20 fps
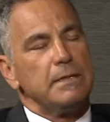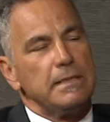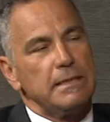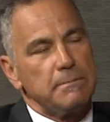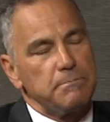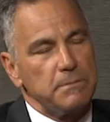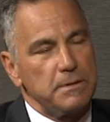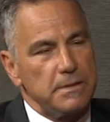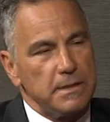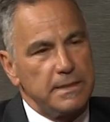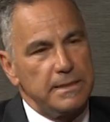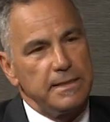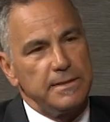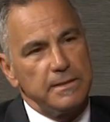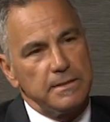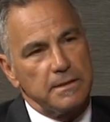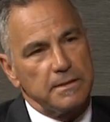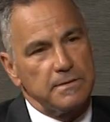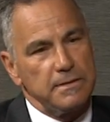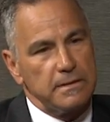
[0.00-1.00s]
And the key
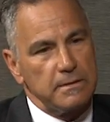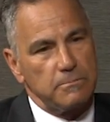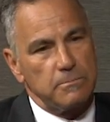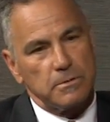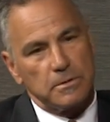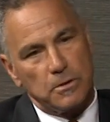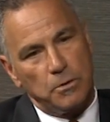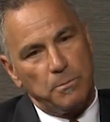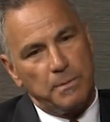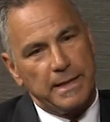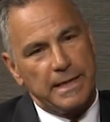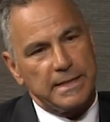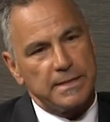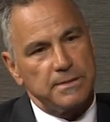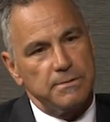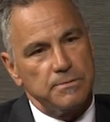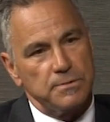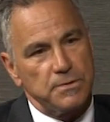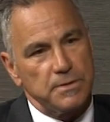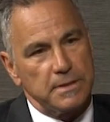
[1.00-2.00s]
thing I think we go back
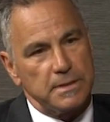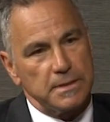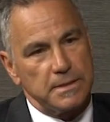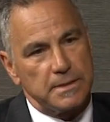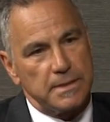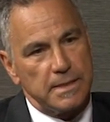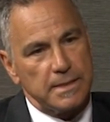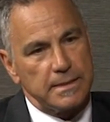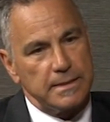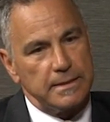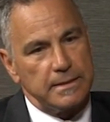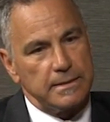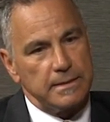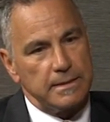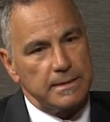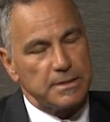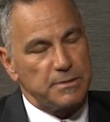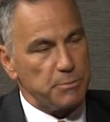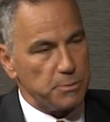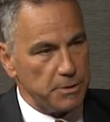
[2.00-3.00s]
to is the Kentucky
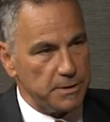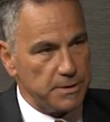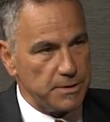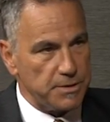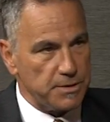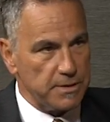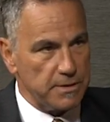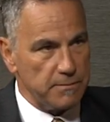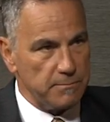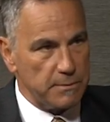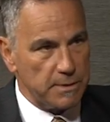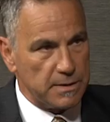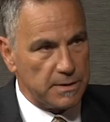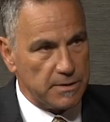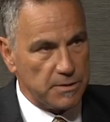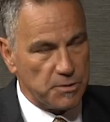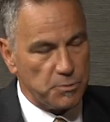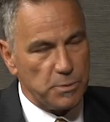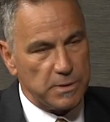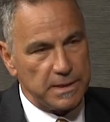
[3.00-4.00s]
Export Initiative,
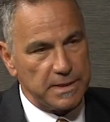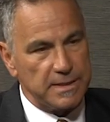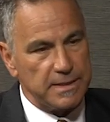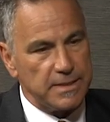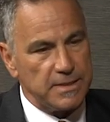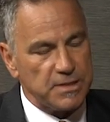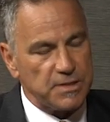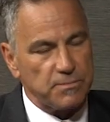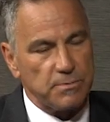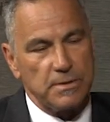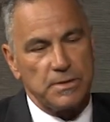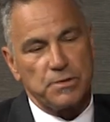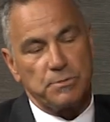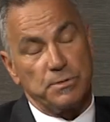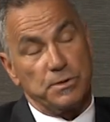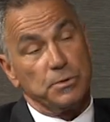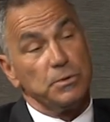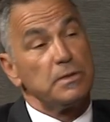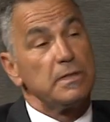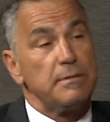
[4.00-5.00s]
because what it does for us,
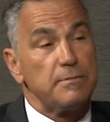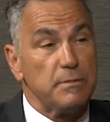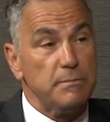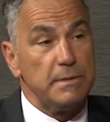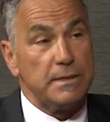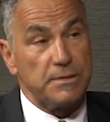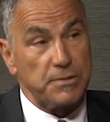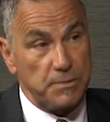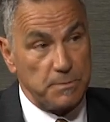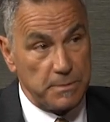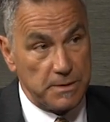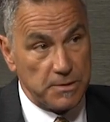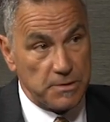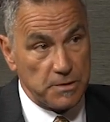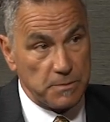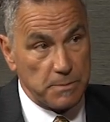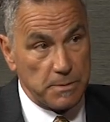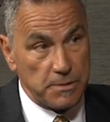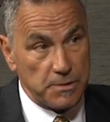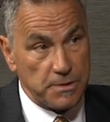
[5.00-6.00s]
when you come to me as a
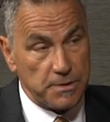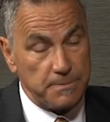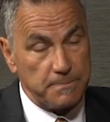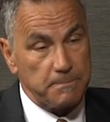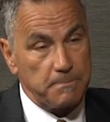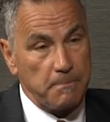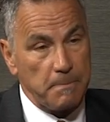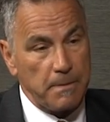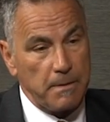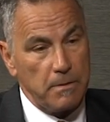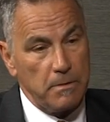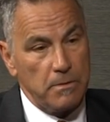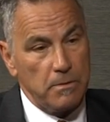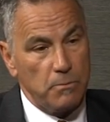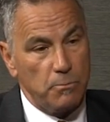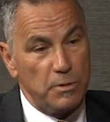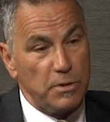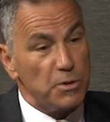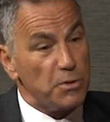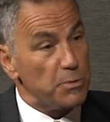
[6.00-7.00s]
business person,
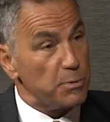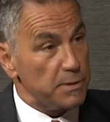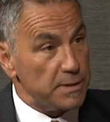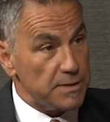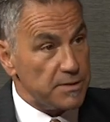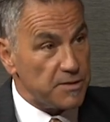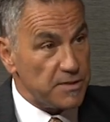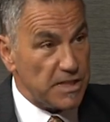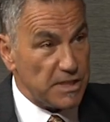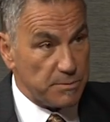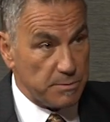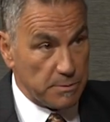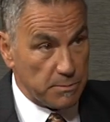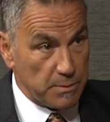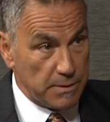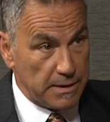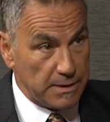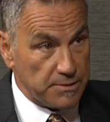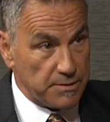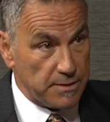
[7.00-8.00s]
we go through an assessment
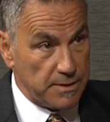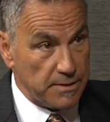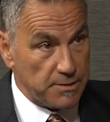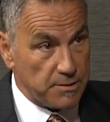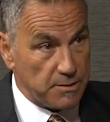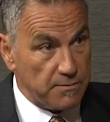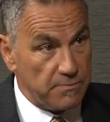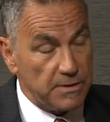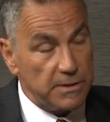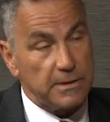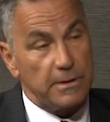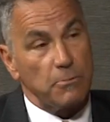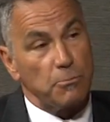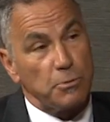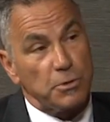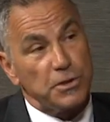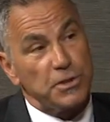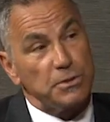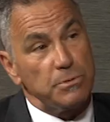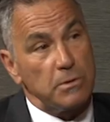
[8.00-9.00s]
process to figure out
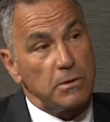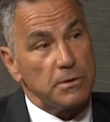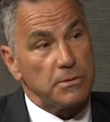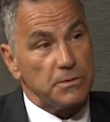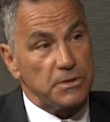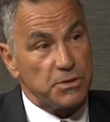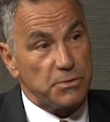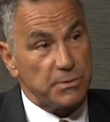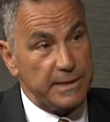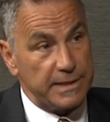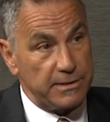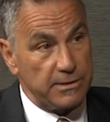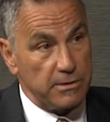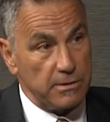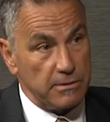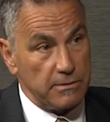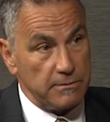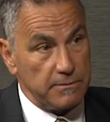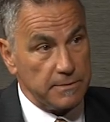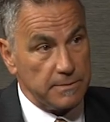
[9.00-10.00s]
where you are in the trade
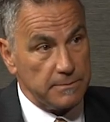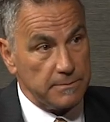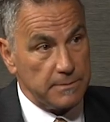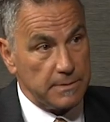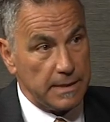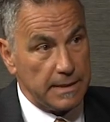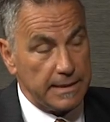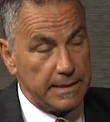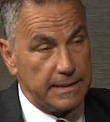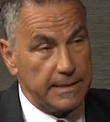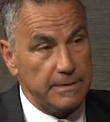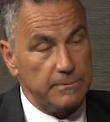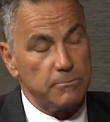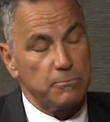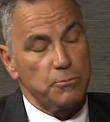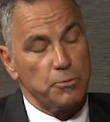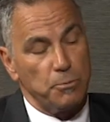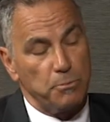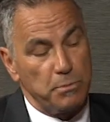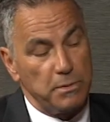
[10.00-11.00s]
curve. And
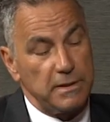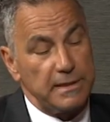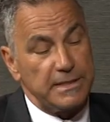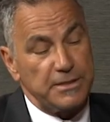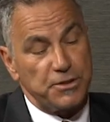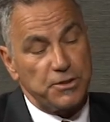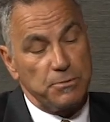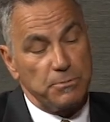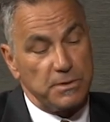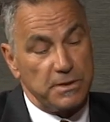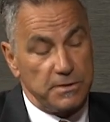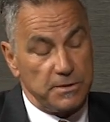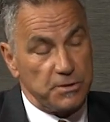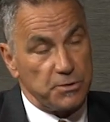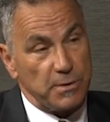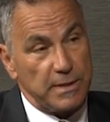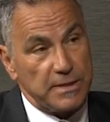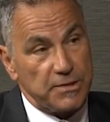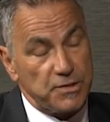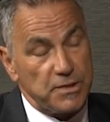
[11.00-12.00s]
we'll place you within a
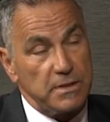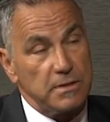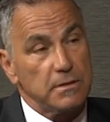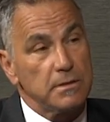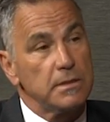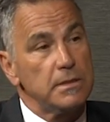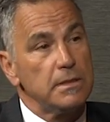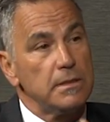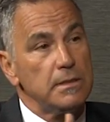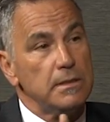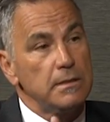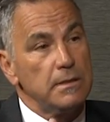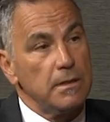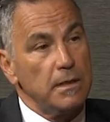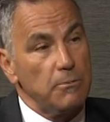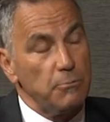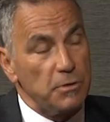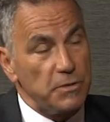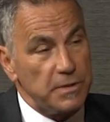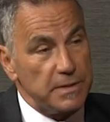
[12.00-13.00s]
trade center,
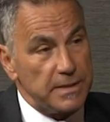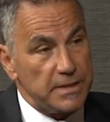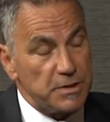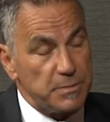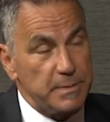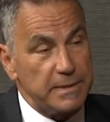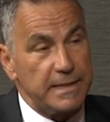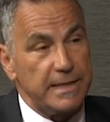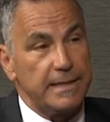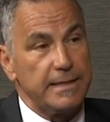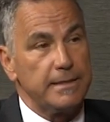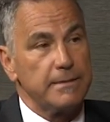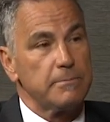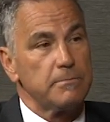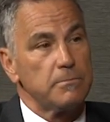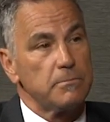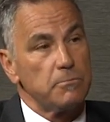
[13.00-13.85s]
with the SBA,